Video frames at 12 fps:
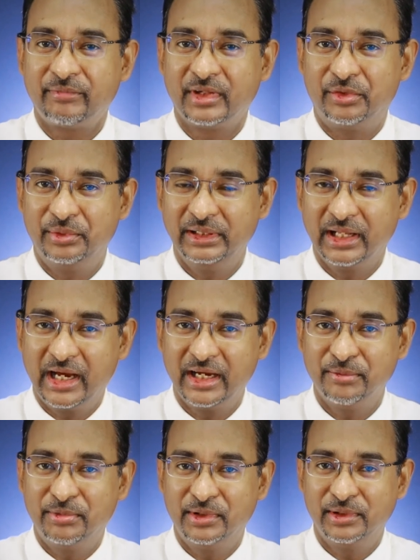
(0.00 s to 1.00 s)

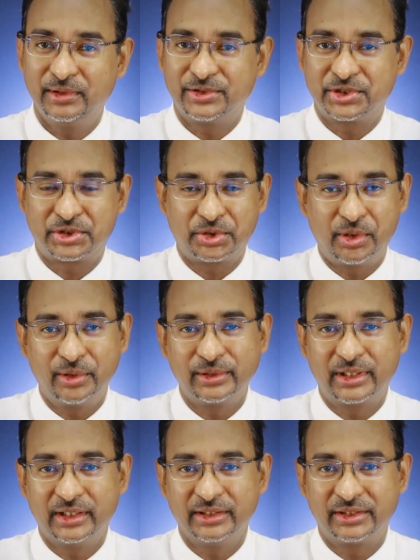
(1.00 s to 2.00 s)
reliable, strong
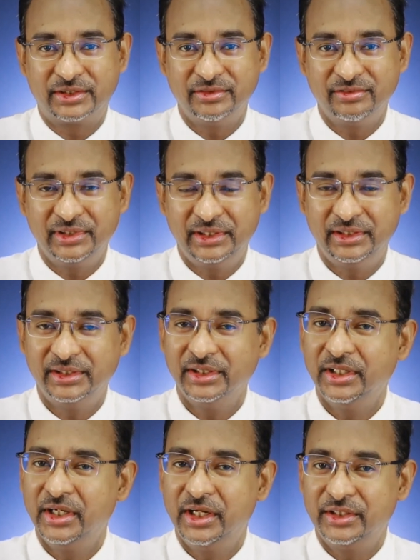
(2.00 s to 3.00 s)
connectivity,
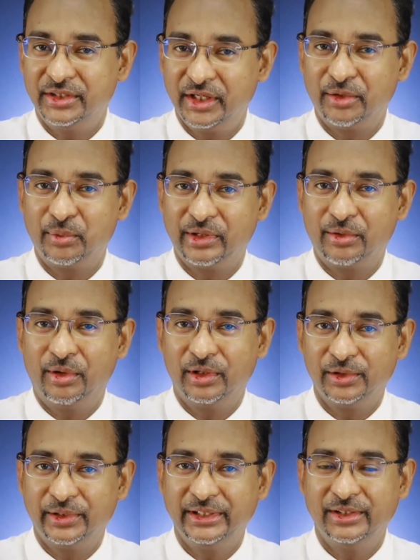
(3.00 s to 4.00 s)
there were
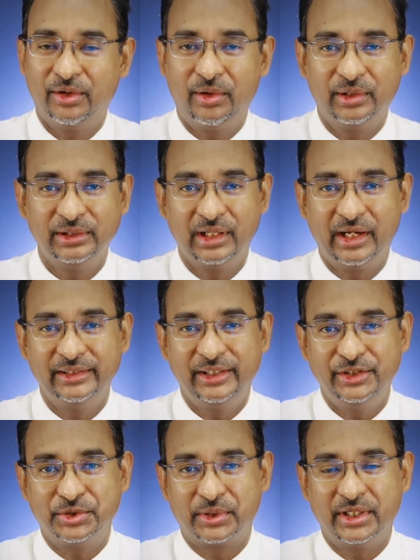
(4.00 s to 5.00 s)
already online
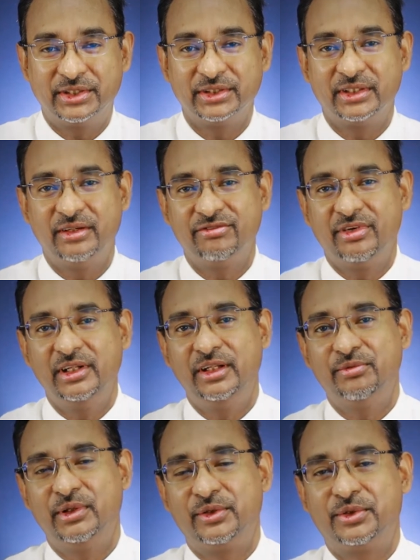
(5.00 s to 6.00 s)
education
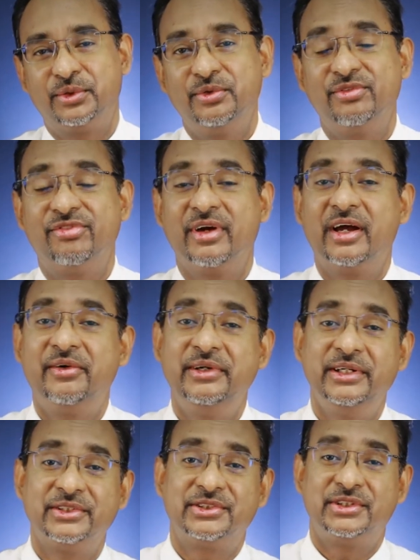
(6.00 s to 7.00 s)
available through
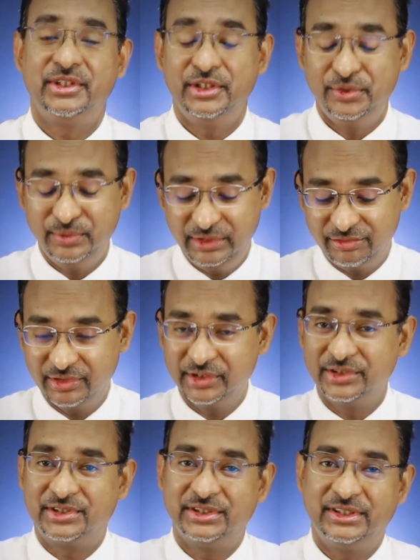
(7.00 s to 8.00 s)
various
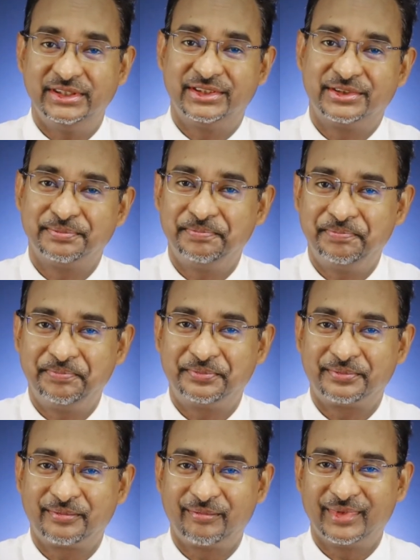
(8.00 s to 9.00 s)
universities.
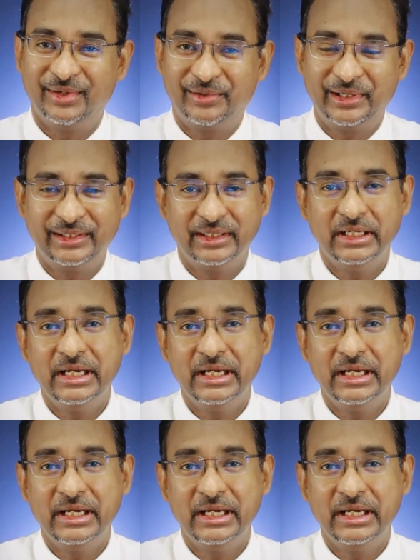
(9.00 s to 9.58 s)
All right.